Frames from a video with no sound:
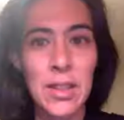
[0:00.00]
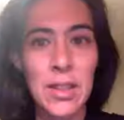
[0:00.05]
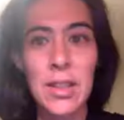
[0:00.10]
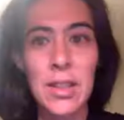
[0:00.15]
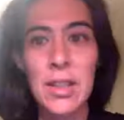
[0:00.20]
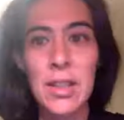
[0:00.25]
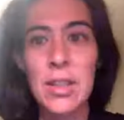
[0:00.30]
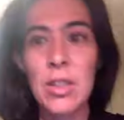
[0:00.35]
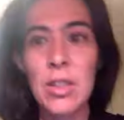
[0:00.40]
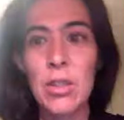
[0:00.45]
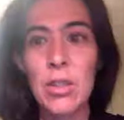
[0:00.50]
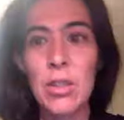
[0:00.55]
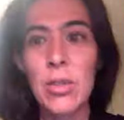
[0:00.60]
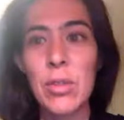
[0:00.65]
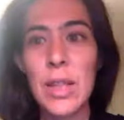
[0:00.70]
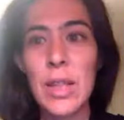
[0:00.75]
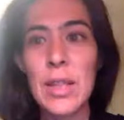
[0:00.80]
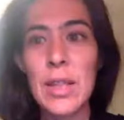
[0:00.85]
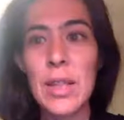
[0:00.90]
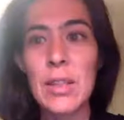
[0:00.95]
So that's
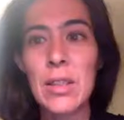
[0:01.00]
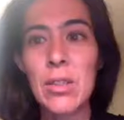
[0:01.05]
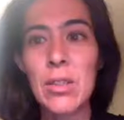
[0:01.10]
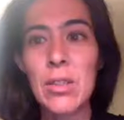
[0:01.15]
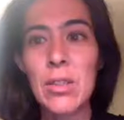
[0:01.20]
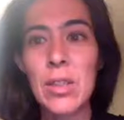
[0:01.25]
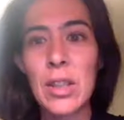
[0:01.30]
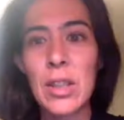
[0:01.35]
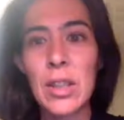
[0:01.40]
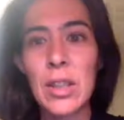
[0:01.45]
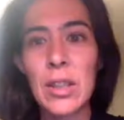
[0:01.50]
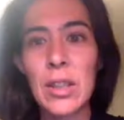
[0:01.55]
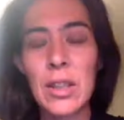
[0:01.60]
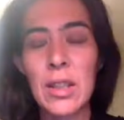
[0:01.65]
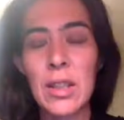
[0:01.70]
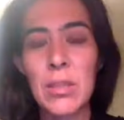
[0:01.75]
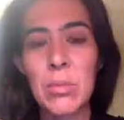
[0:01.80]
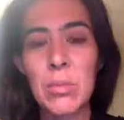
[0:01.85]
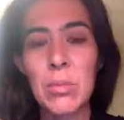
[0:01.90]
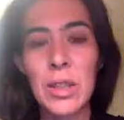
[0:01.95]
another thing that's
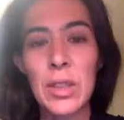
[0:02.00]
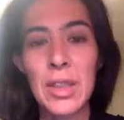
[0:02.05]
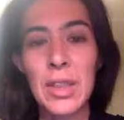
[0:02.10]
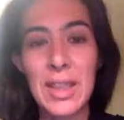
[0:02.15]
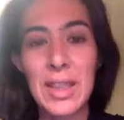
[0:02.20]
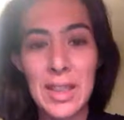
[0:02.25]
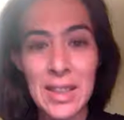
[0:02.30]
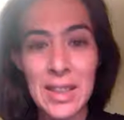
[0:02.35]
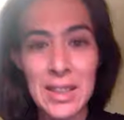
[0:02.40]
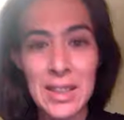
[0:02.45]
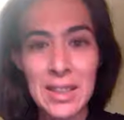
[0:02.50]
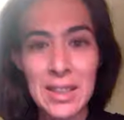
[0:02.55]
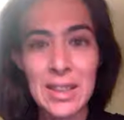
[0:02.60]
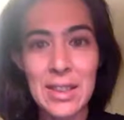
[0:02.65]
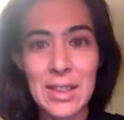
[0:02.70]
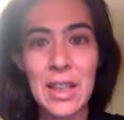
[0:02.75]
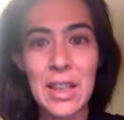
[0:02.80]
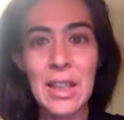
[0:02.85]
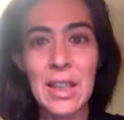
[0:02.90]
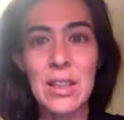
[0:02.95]
really neat
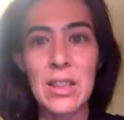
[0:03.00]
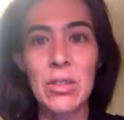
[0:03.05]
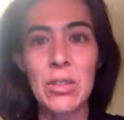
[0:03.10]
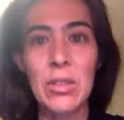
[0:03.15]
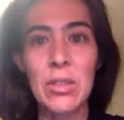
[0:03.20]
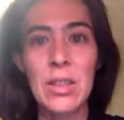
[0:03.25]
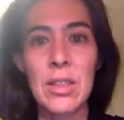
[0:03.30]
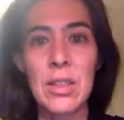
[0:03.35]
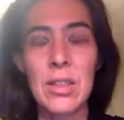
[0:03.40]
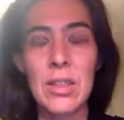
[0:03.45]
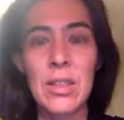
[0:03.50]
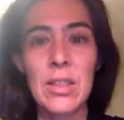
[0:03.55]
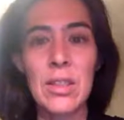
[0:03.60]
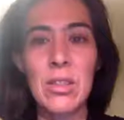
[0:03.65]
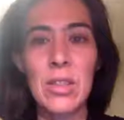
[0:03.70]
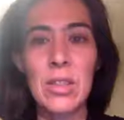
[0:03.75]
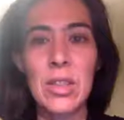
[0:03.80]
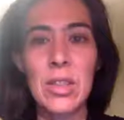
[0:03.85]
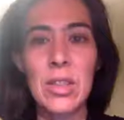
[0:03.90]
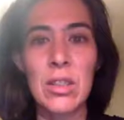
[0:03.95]
that you can
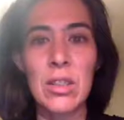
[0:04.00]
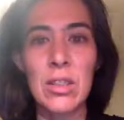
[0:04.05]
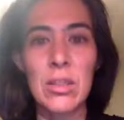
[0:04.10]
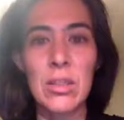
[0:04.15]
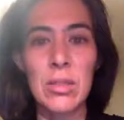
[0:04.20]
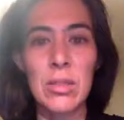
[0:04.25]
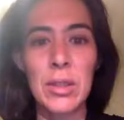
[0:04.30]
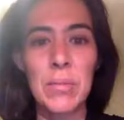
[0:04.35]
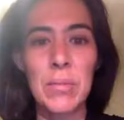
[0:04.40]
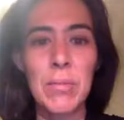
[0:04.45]
start doing